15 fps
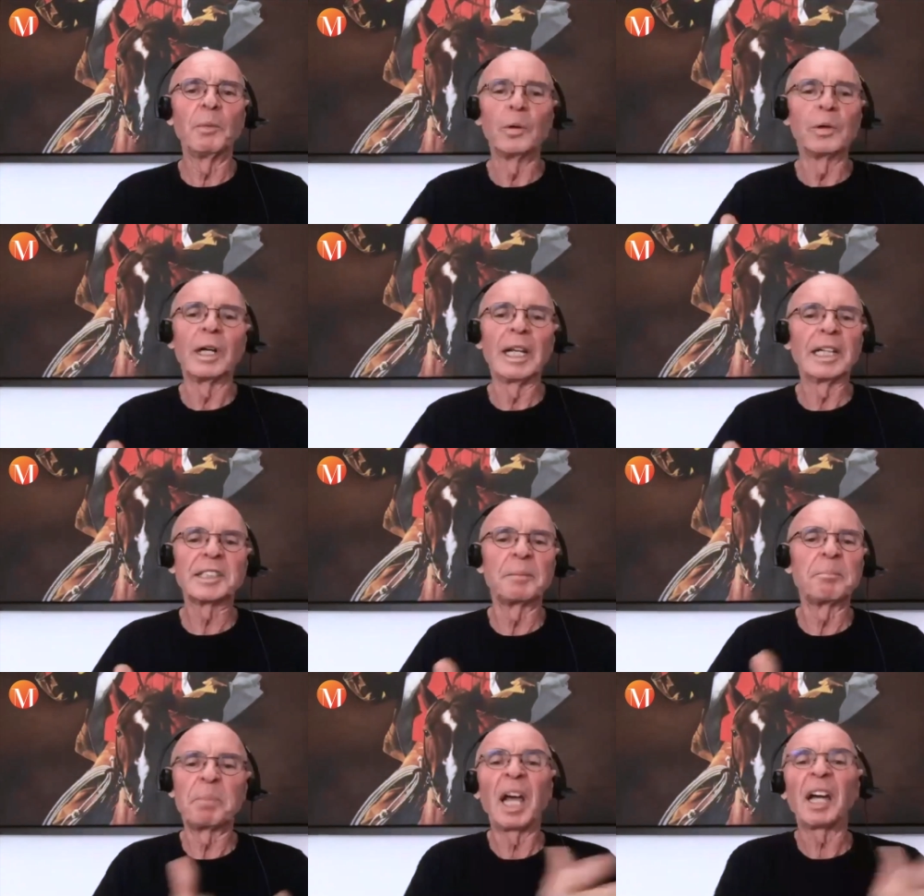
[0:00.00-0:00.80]
more or less
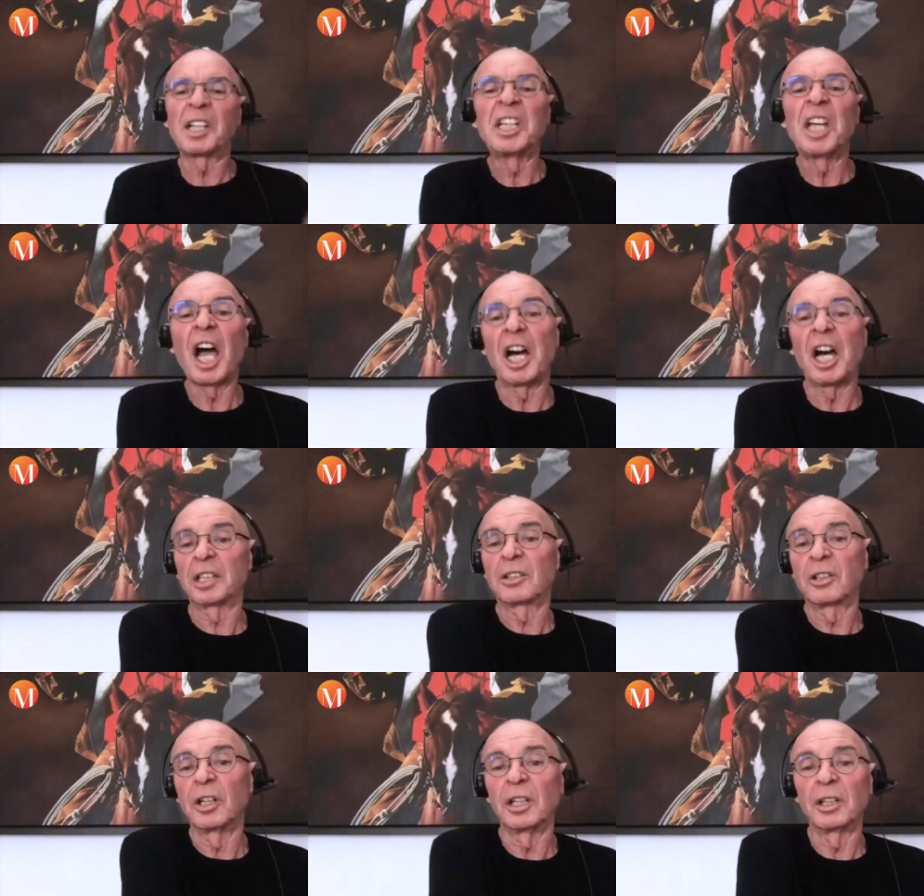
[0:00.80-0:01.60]
a
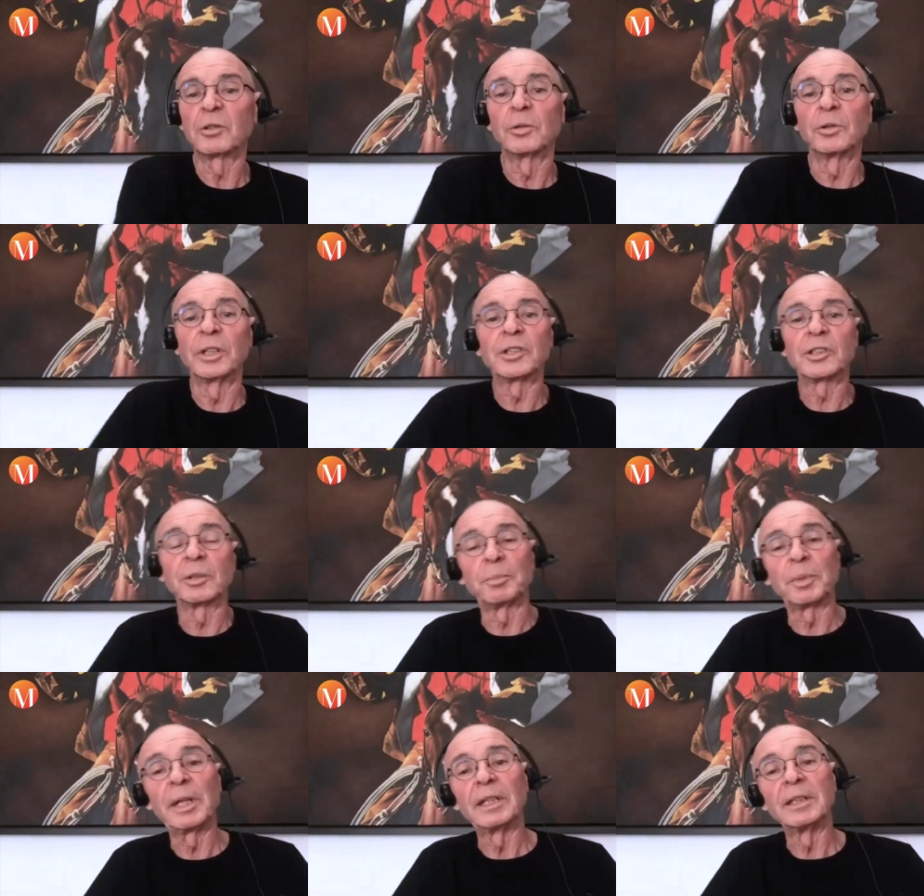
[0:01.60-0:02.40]
plagiat to
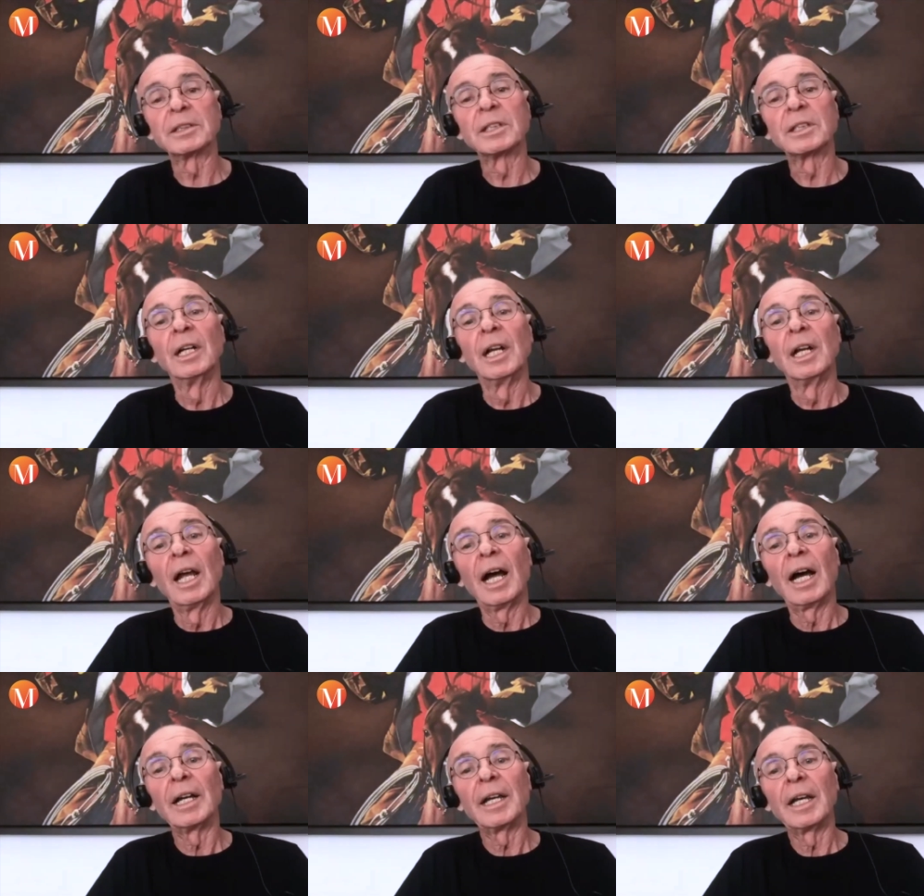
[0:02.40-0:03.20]
Richard Prince,
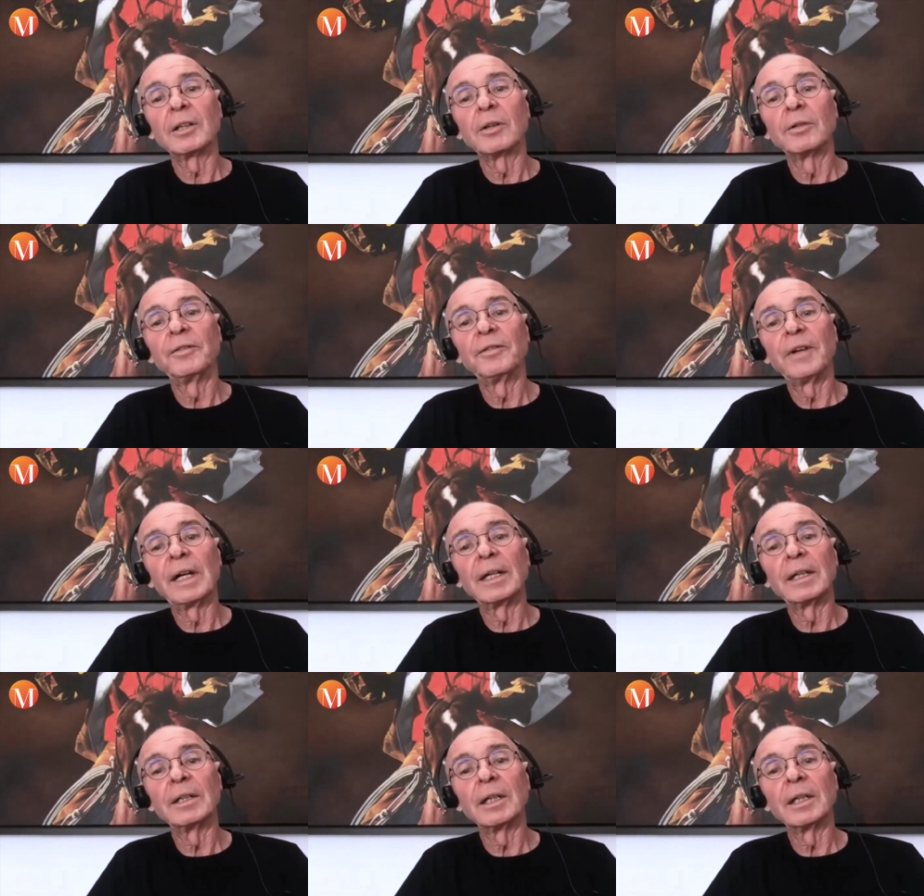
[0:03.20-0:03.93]
I had to find